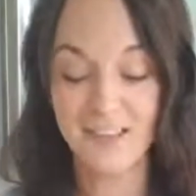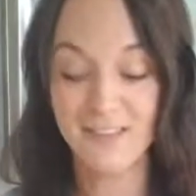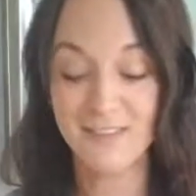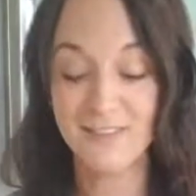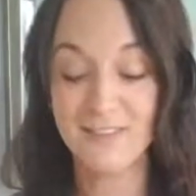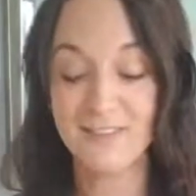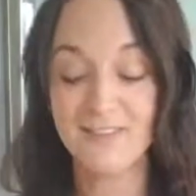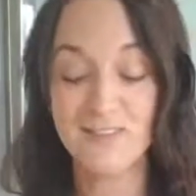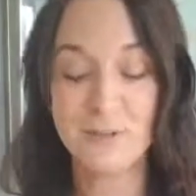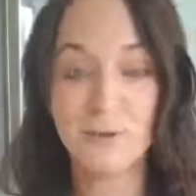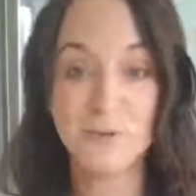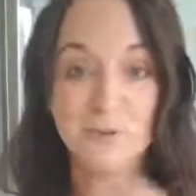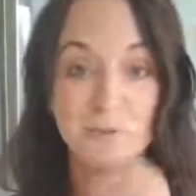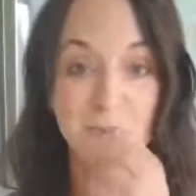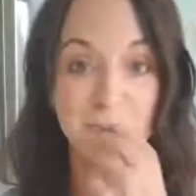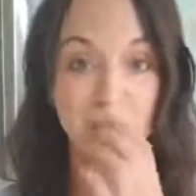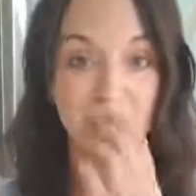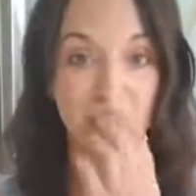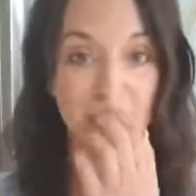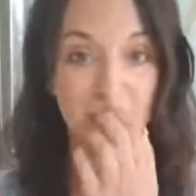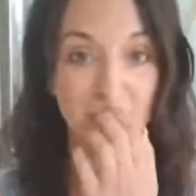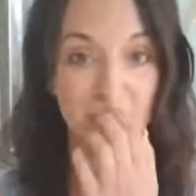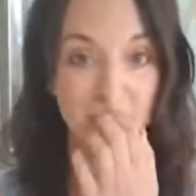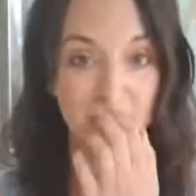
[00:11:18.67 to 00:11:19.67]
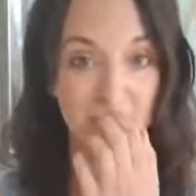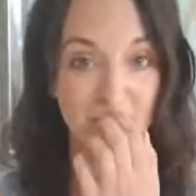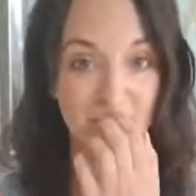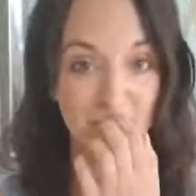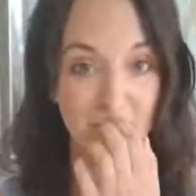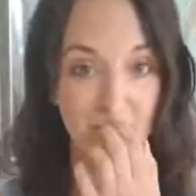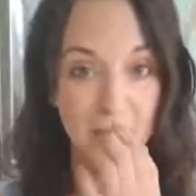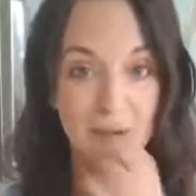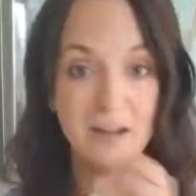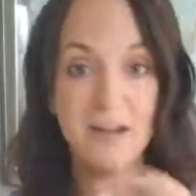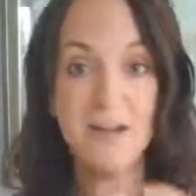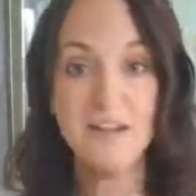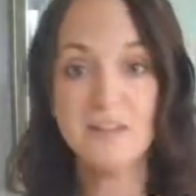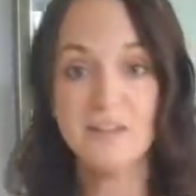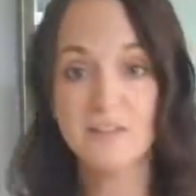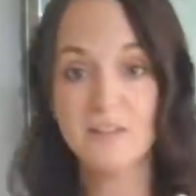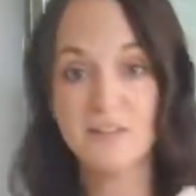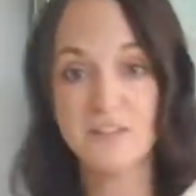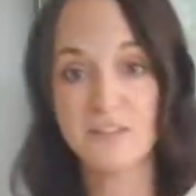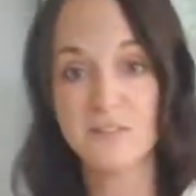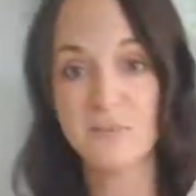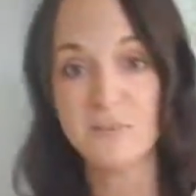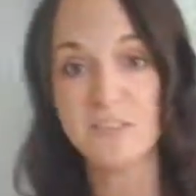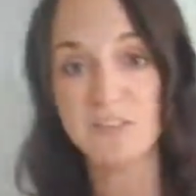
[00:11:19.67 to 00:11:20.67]
This goes really, really far. So
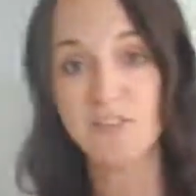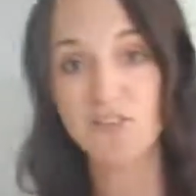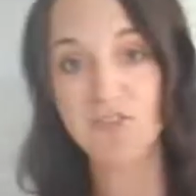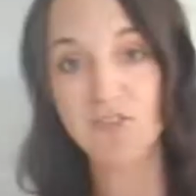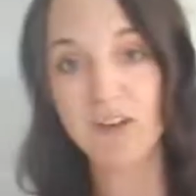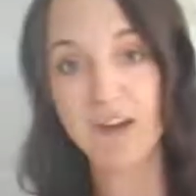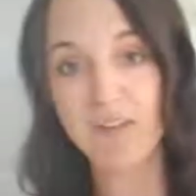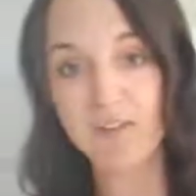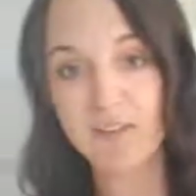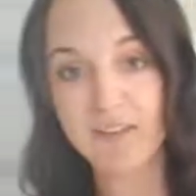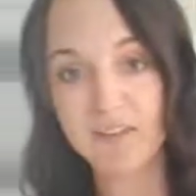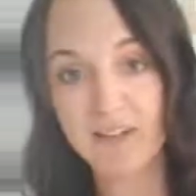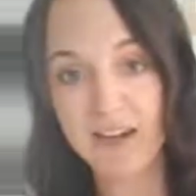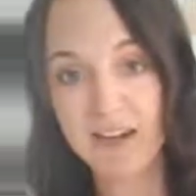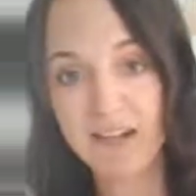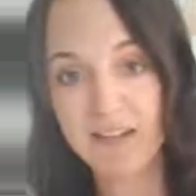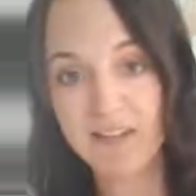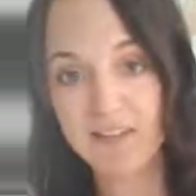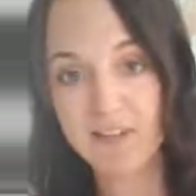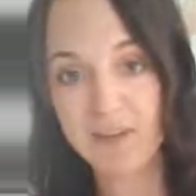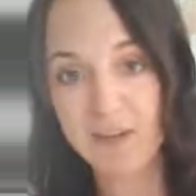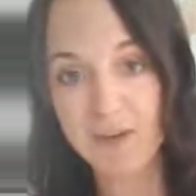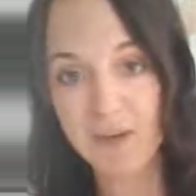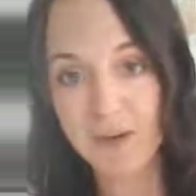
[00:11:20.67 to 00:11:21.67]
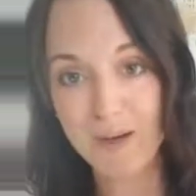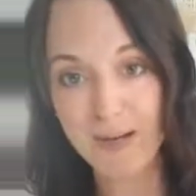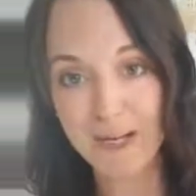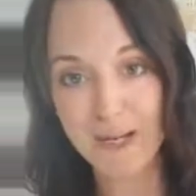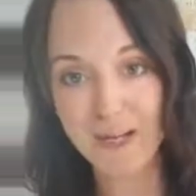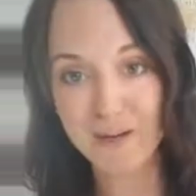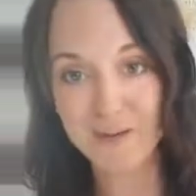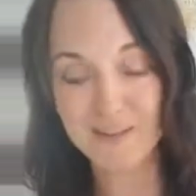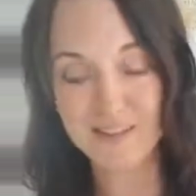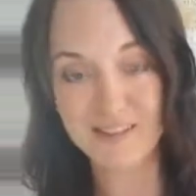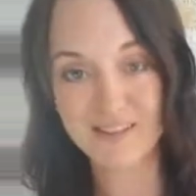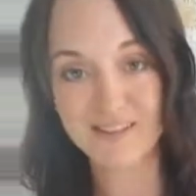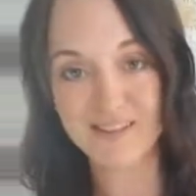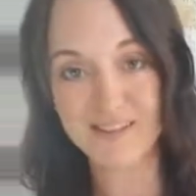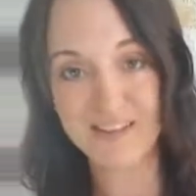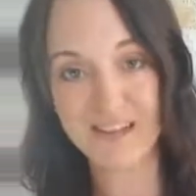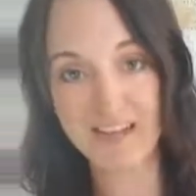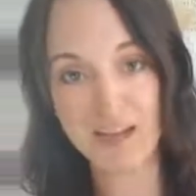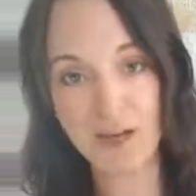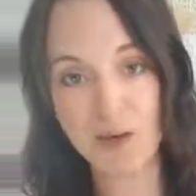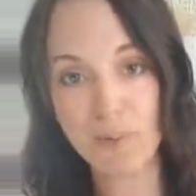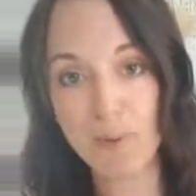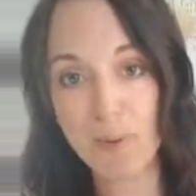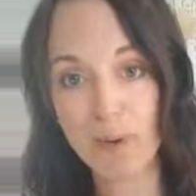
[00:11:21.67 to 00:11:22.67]
this one's a travel size, so you can use this
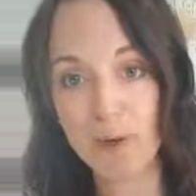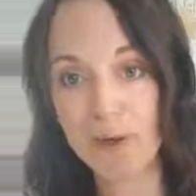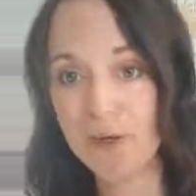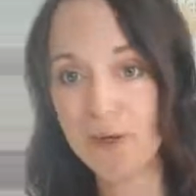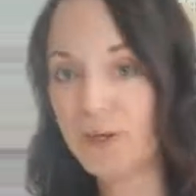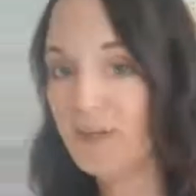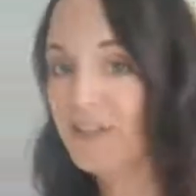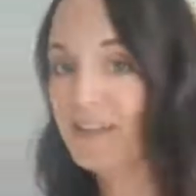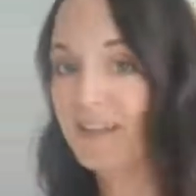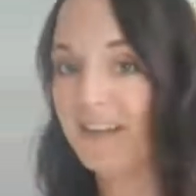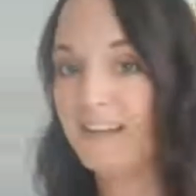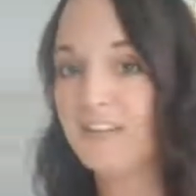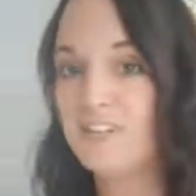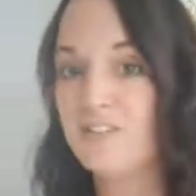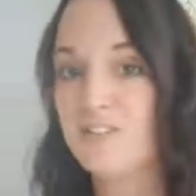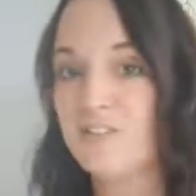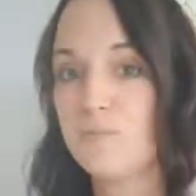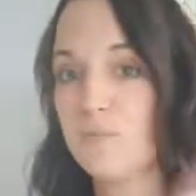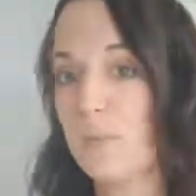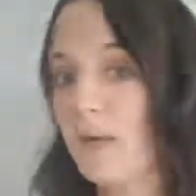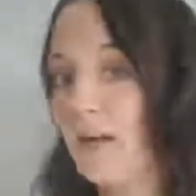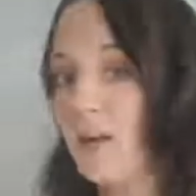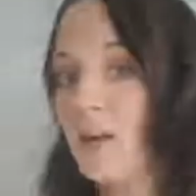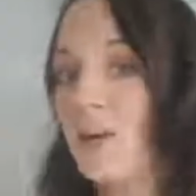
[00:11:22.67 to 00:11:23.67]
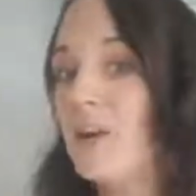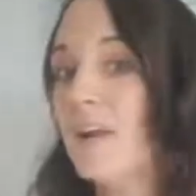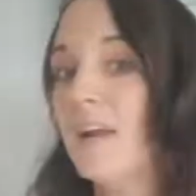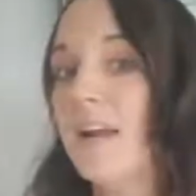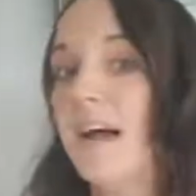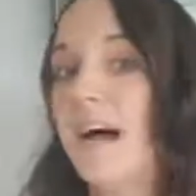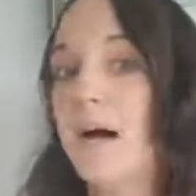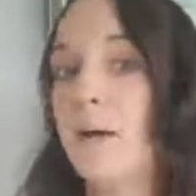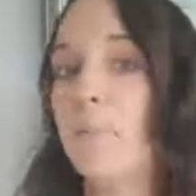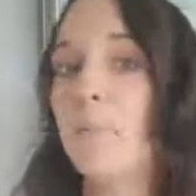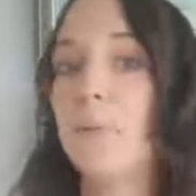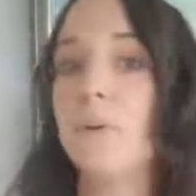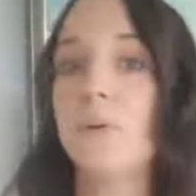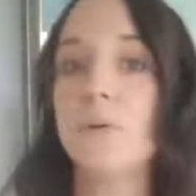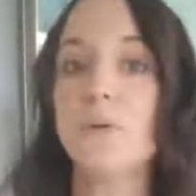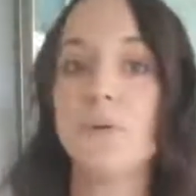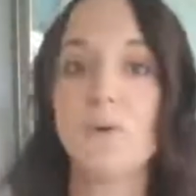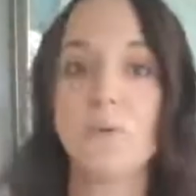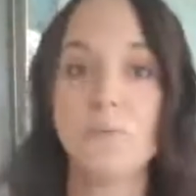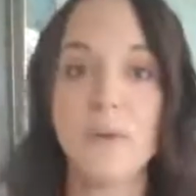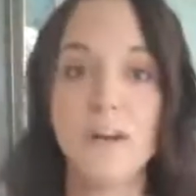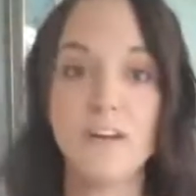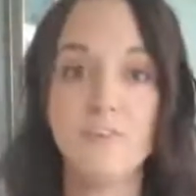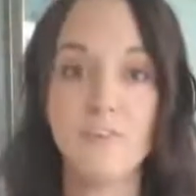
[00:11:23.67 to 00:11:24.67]
in your purse and just spray it on an apple or
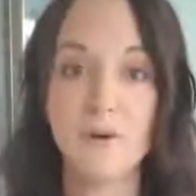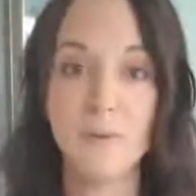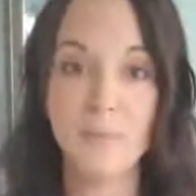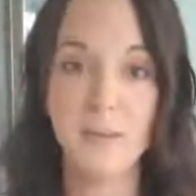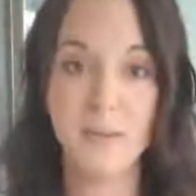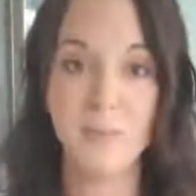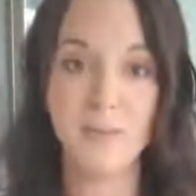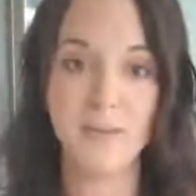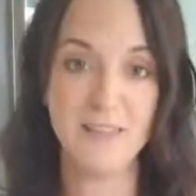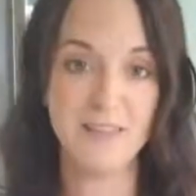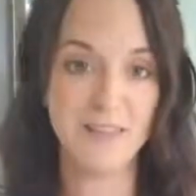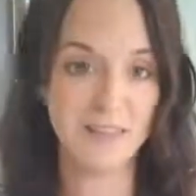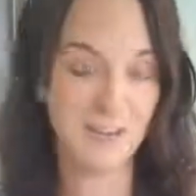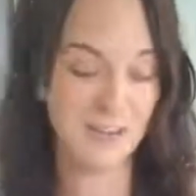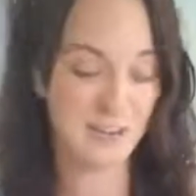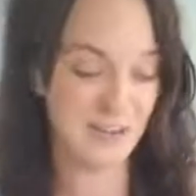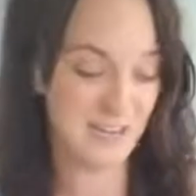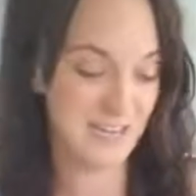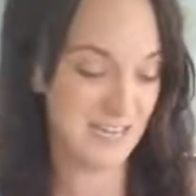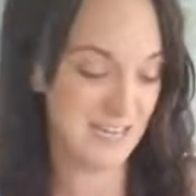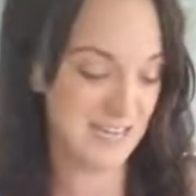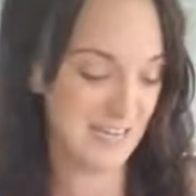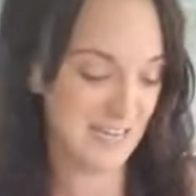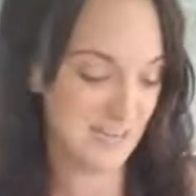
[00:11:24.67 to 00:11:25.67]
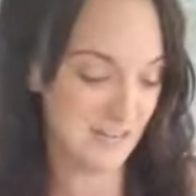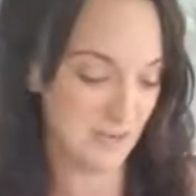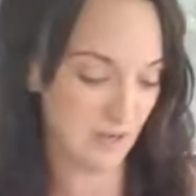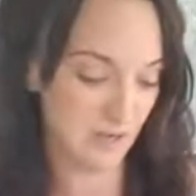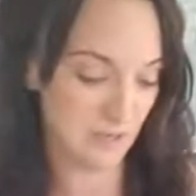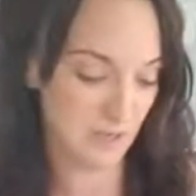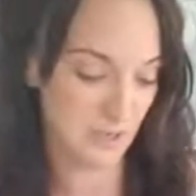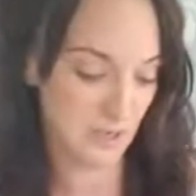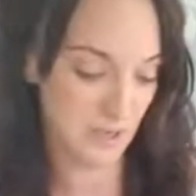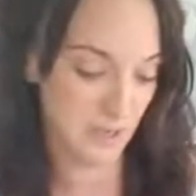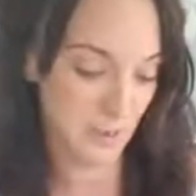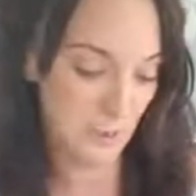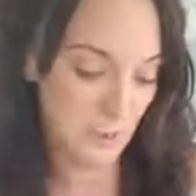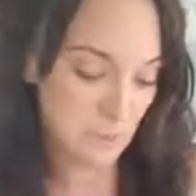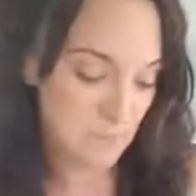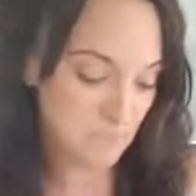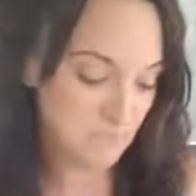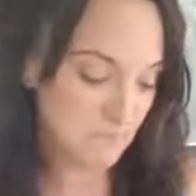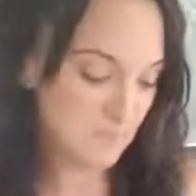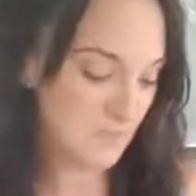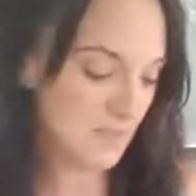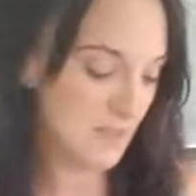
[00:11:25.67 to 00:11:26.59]
whatever it may be that you're eating on the go.